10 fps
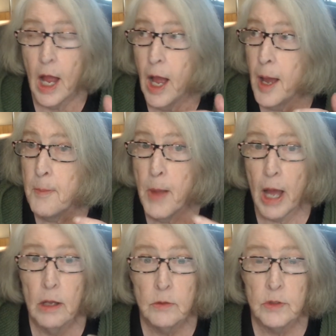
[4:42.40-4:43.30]

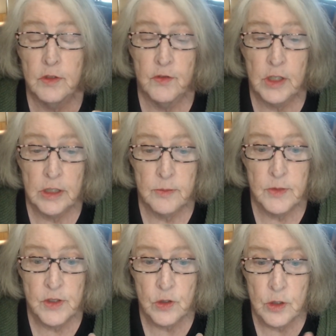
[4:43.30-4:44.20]
about the victim's
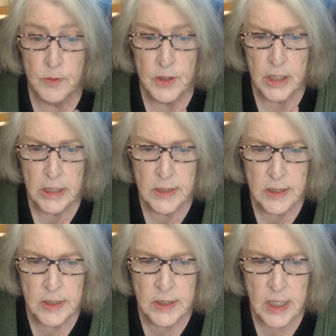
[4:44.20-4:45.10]

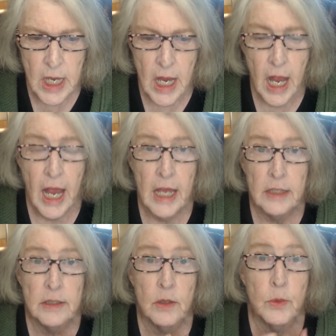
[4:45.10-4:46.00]
circumstances
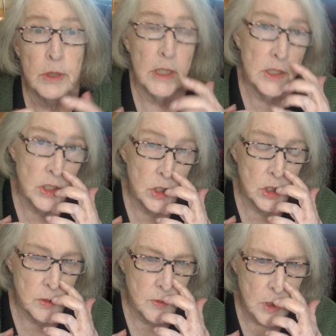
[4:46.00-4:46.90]
and their
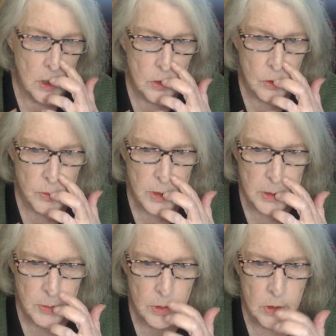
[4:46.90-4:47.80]
relationship to other
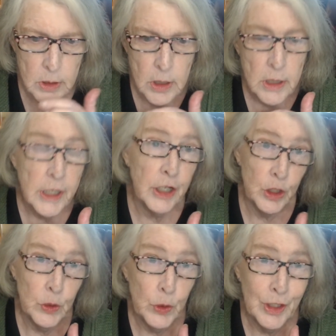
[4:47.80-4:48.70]
people,
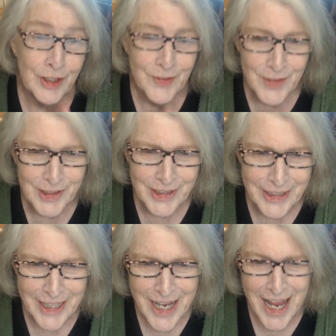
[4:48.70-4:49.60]
including the villain,
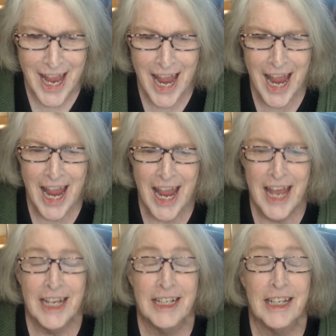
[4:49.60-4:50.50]

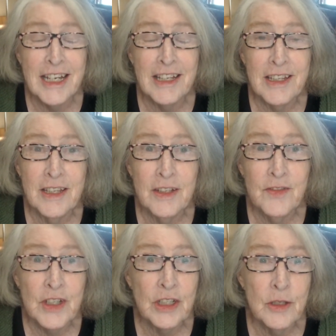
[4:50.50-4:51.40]
and the
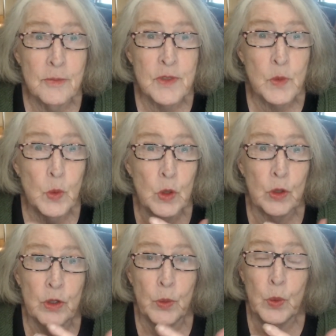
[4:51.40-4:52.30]
victim's
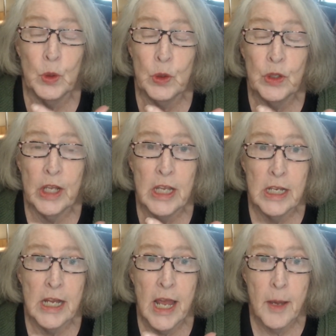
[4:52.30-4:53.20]
world, the world they
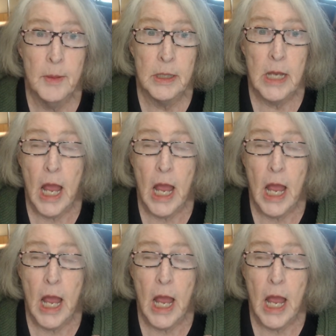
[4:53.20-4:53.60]
inhabit.